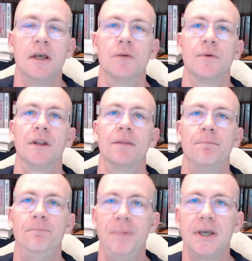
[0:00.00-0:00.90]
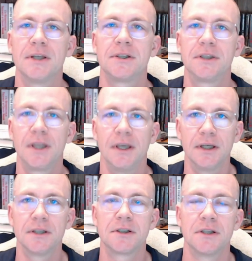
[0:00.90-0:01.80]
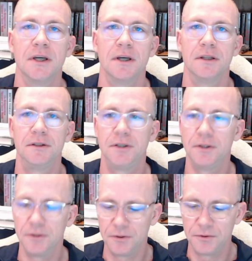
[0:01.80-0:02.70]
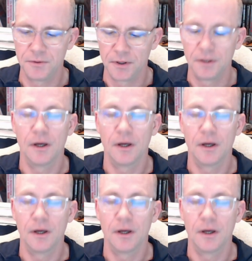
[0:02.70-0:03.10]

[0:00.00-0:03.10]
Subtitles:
And one of the biggest things to